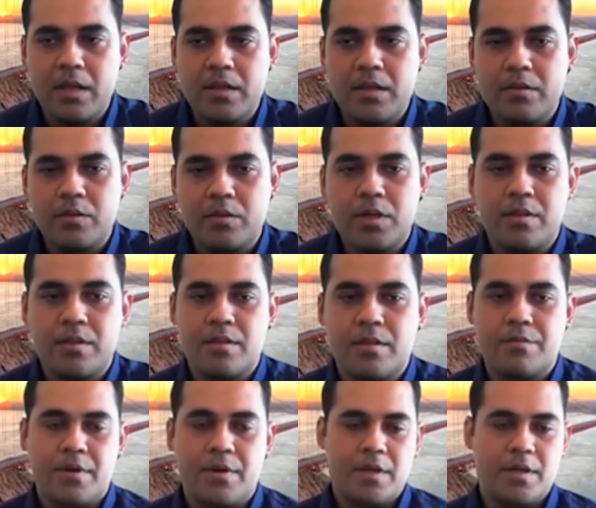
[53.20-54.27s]
so this is
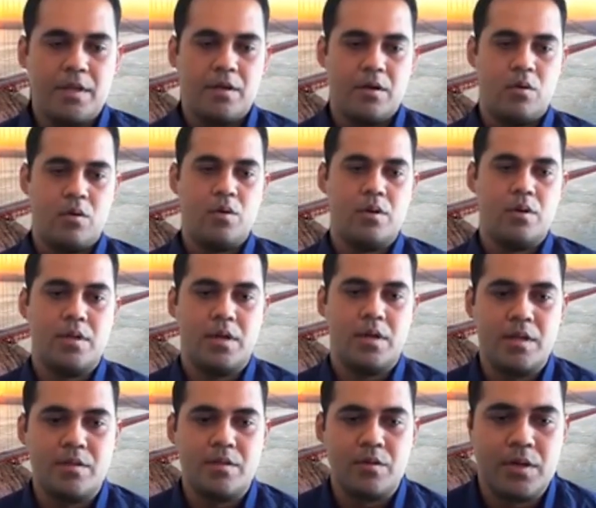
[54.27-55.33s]
a very old
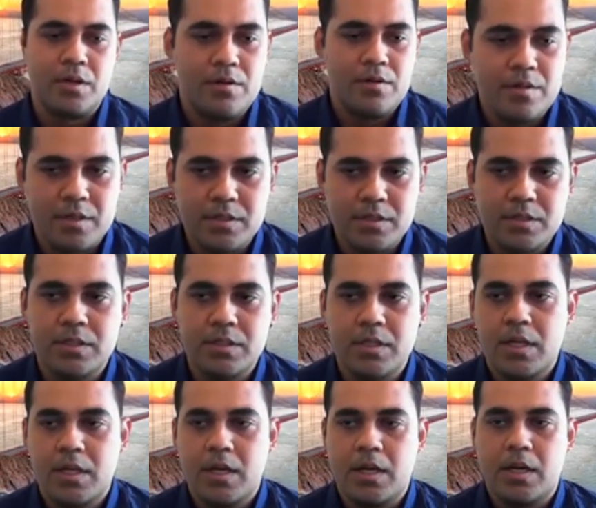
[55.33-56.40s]
historical research.
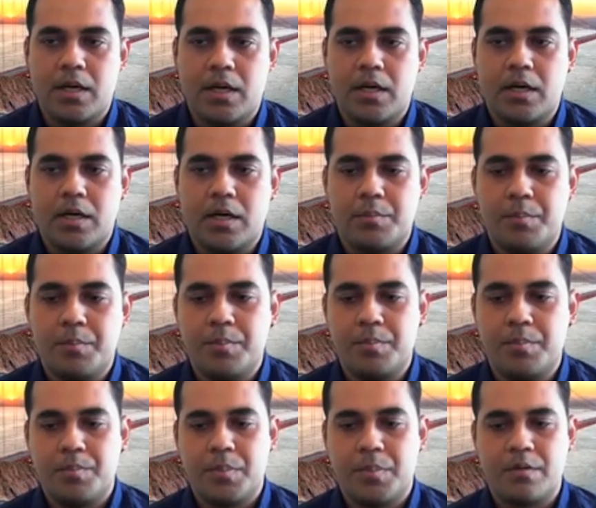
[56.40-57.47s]
Uh,
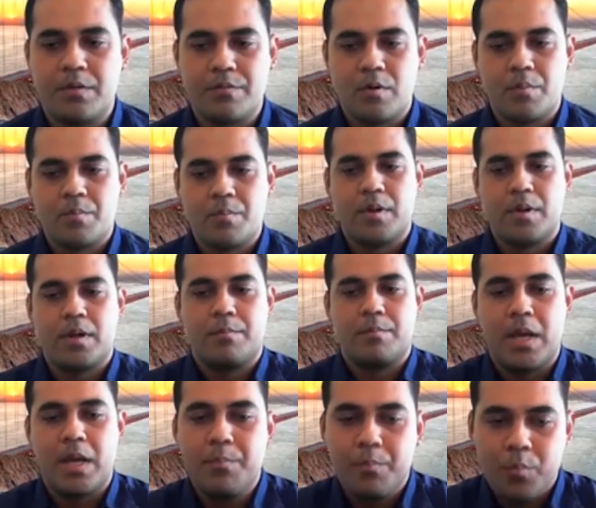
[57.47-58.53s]
but from
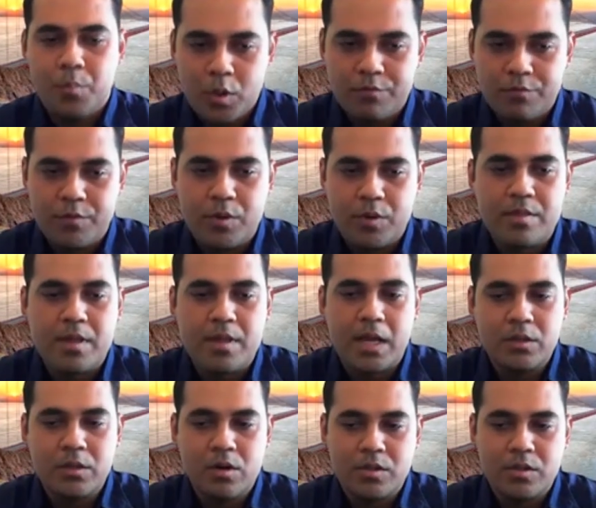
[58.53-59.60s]
my point of view as a
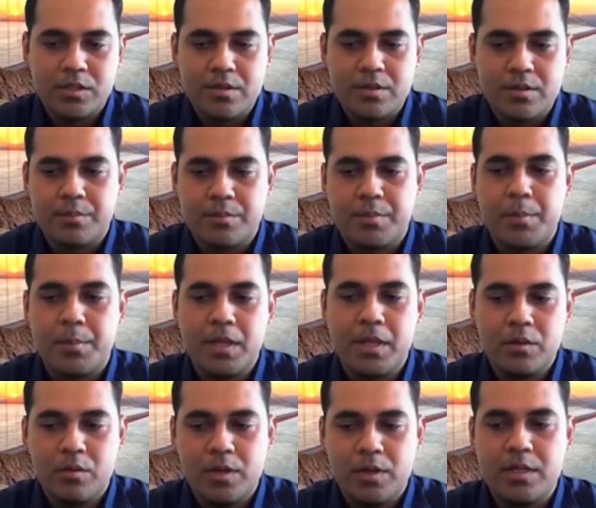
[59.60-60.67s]
hydrologist, my main
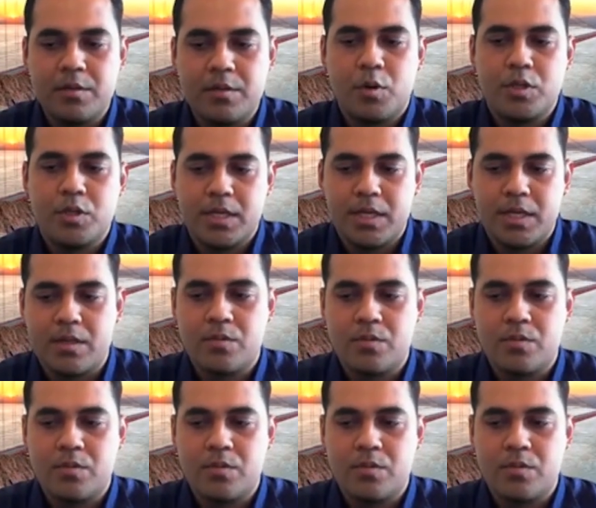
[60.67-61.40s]
goal in this project is to